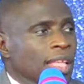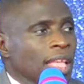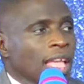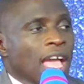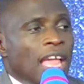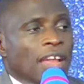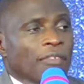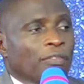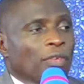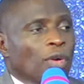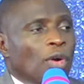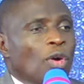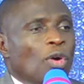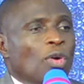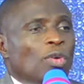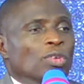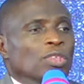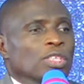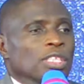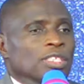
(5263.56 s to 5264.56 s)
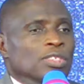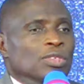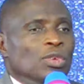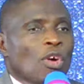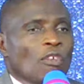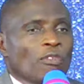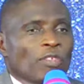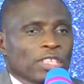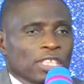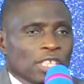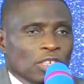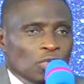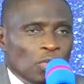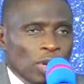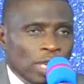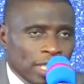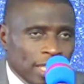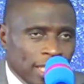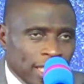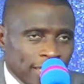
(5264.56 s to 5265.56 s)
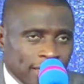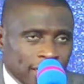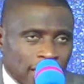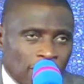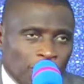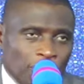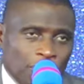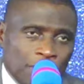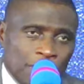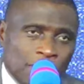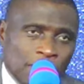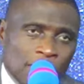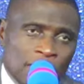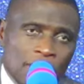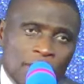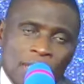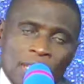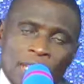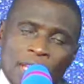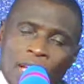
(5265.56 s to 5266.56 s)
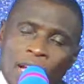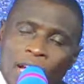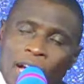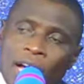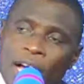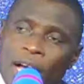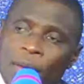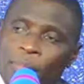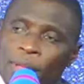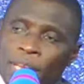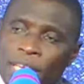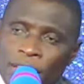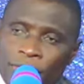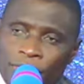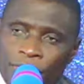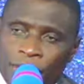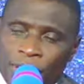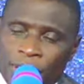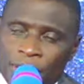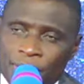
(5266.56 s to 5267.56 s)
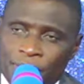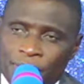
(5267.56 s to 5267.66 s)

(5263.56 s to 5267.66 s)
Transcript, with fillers: And for all this, over the 20 years I've been uh, a believer, uh,